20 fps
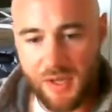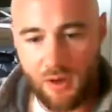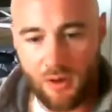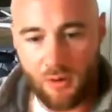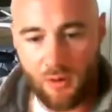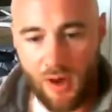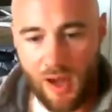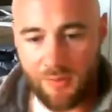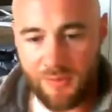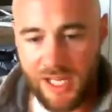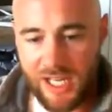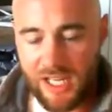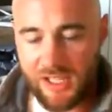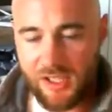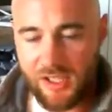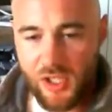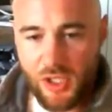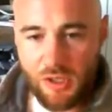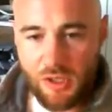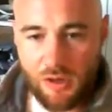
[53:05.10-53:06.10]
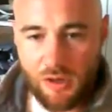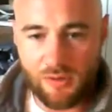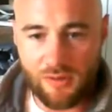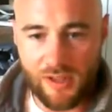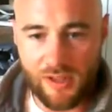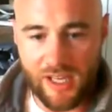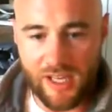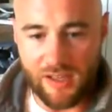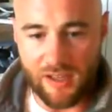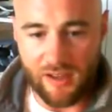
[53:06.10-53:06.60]
I mean, I just showed
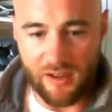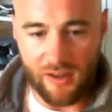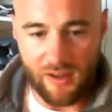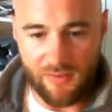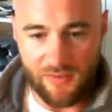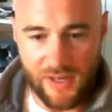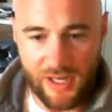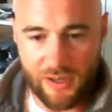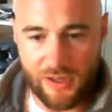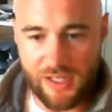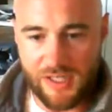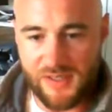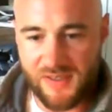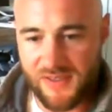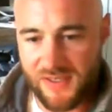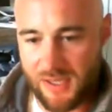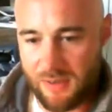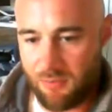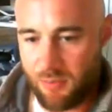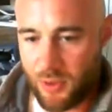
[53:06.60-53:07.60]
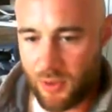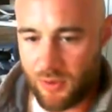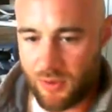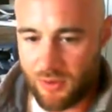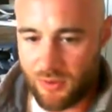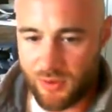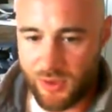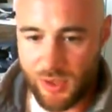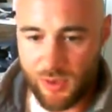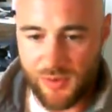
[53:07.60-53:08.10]
like a very simple
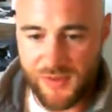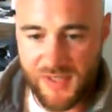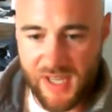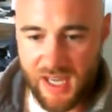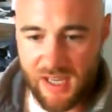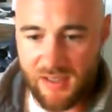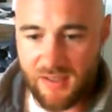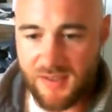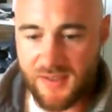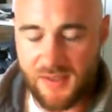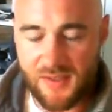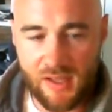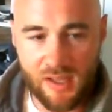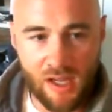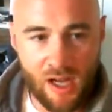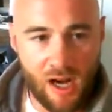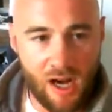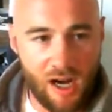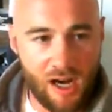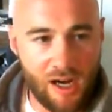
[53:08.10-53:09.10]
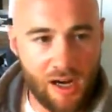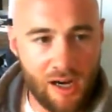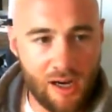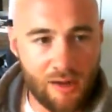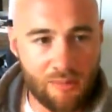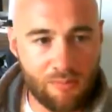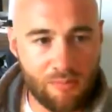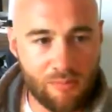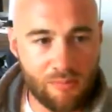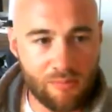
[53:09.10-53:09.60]
use case.
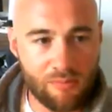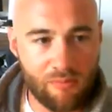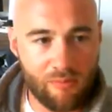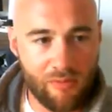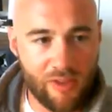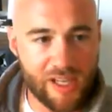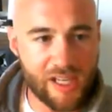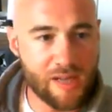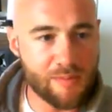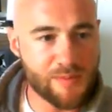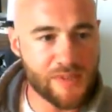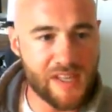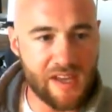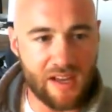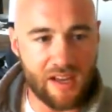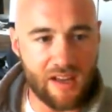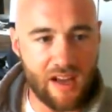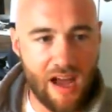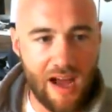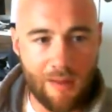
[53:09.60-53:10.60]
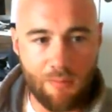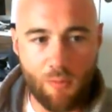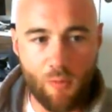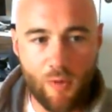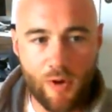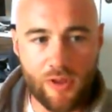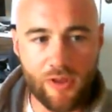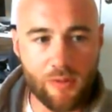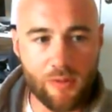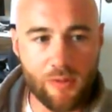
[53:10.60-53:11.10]
Like I said, I'm
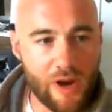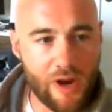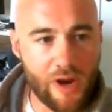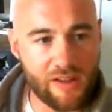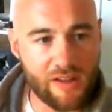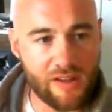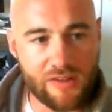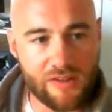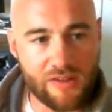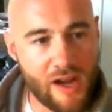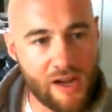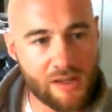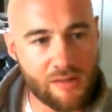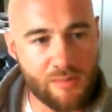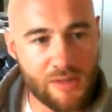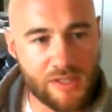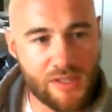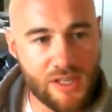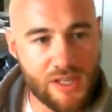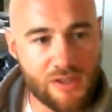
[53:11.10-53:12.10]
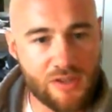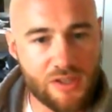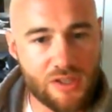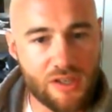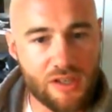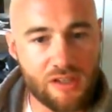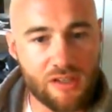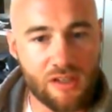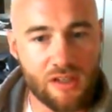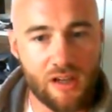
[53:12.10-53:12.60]
really proud of the
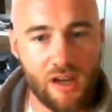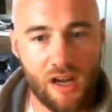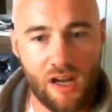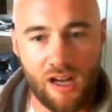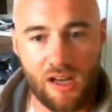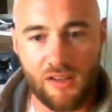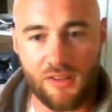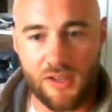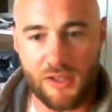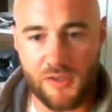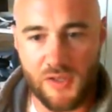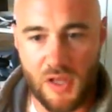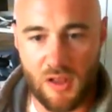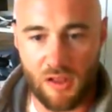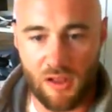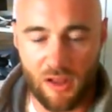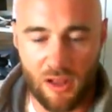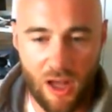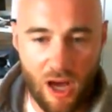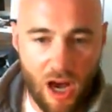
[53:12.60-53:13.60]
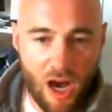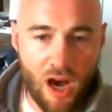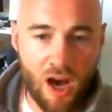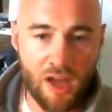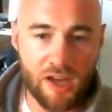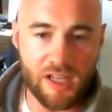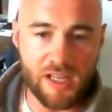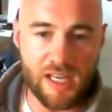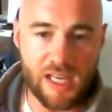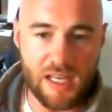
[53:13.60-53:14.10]
documentation. There's a lot of
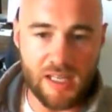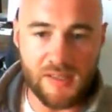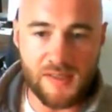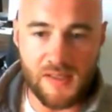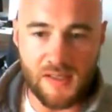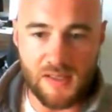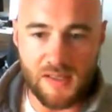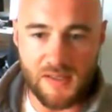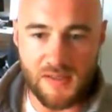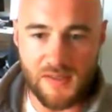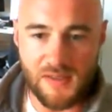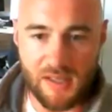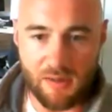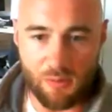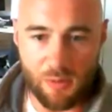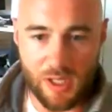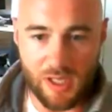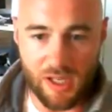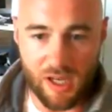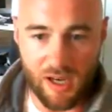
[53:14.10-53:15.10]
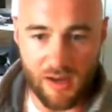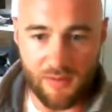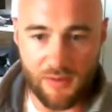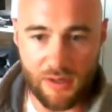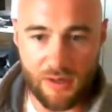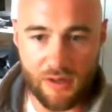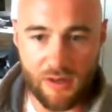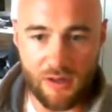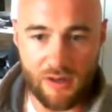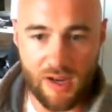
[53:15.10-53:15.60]
cases that we
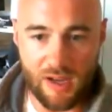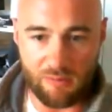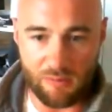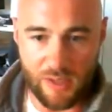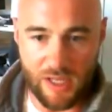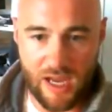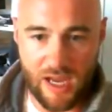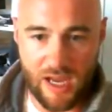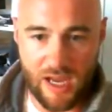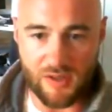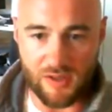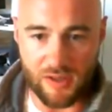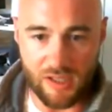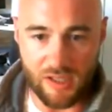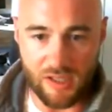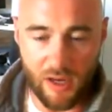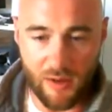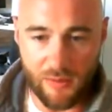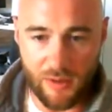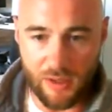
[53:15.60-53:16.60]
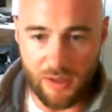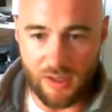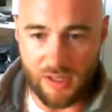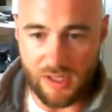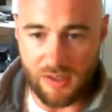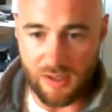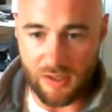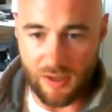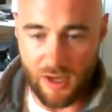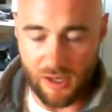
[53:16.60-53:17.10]
actually cover in the
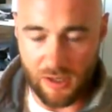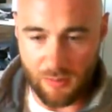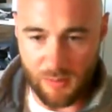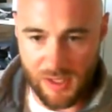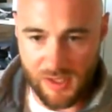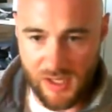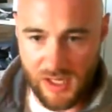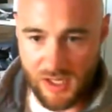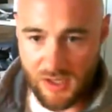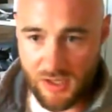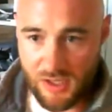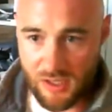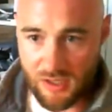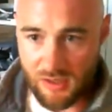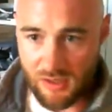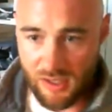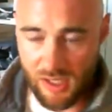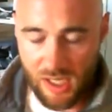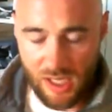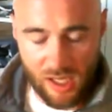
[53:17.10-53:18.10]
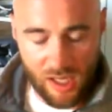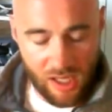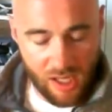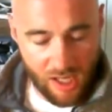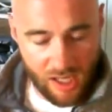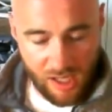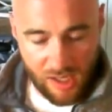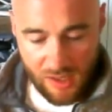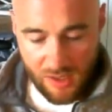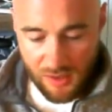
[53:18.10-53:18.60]
documentation.
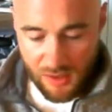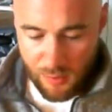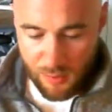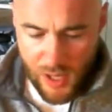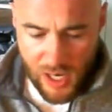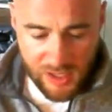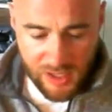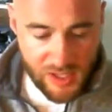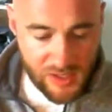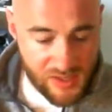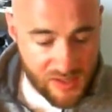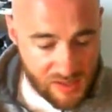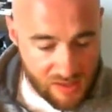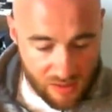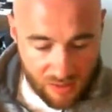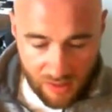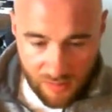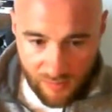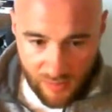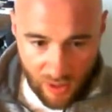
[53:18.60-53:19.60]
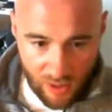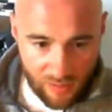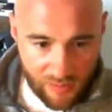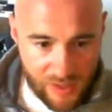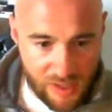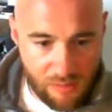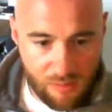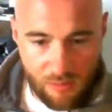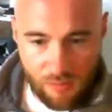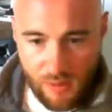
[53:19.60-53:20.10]
The project's still
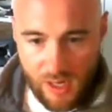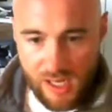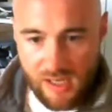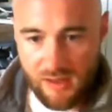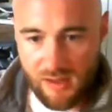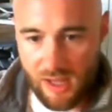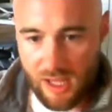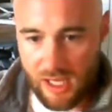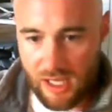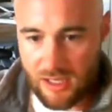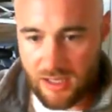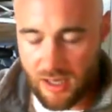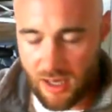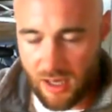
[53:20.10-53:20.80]
evolving, right? Like,